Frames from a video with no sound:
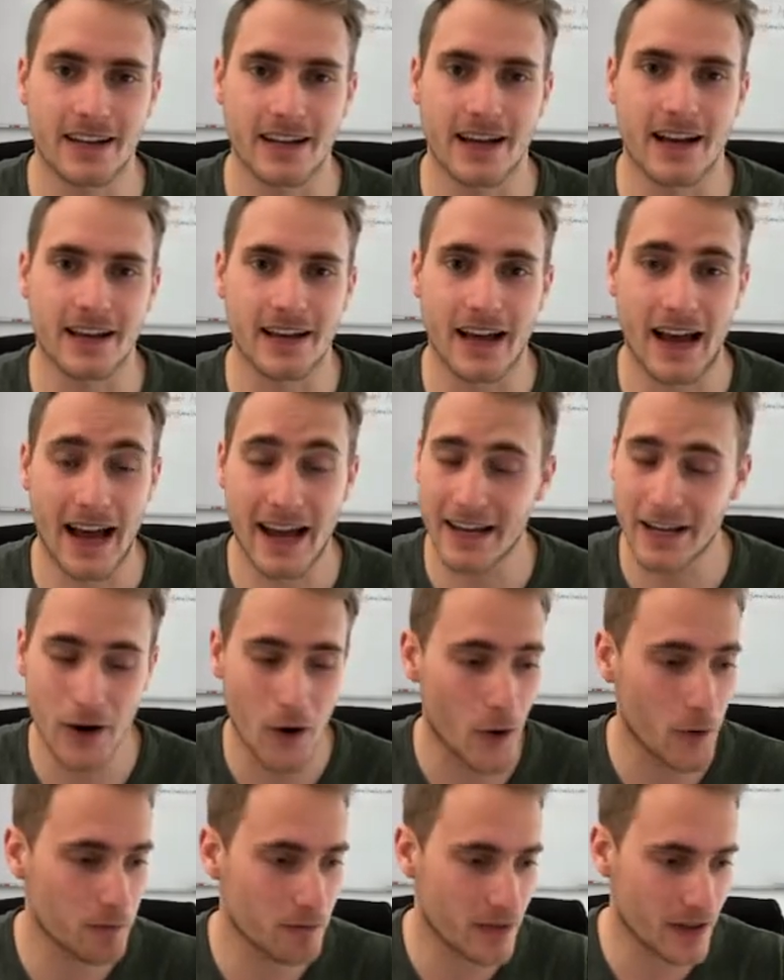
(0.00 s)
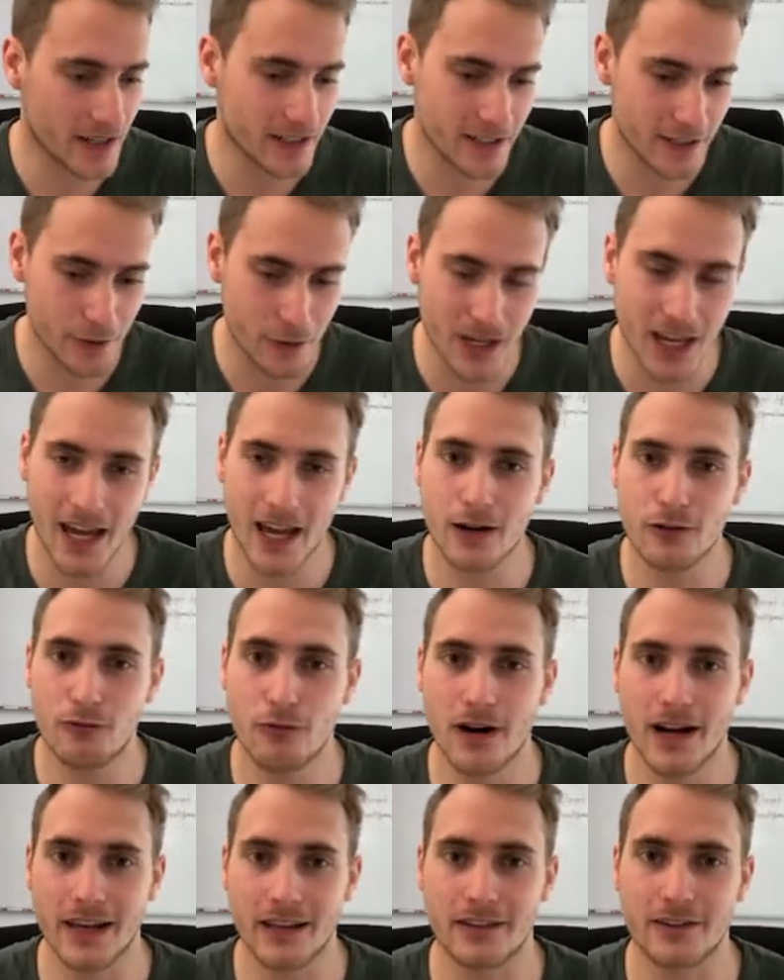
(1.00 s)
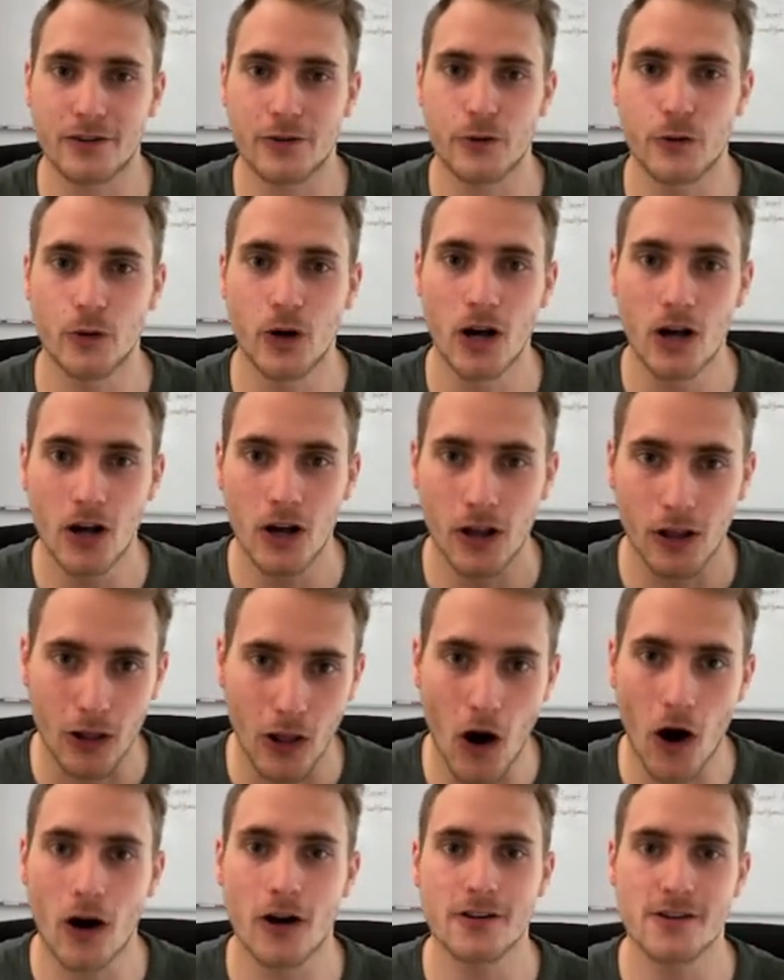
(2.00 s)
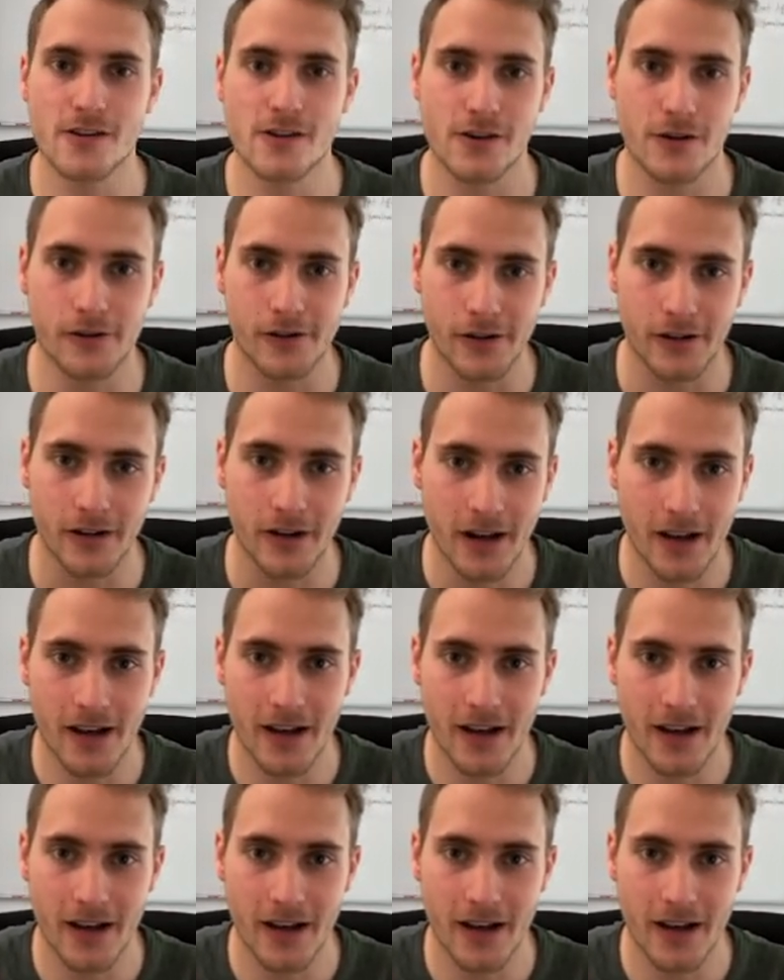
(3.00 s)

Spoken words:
and I hope that you can't wait to launch your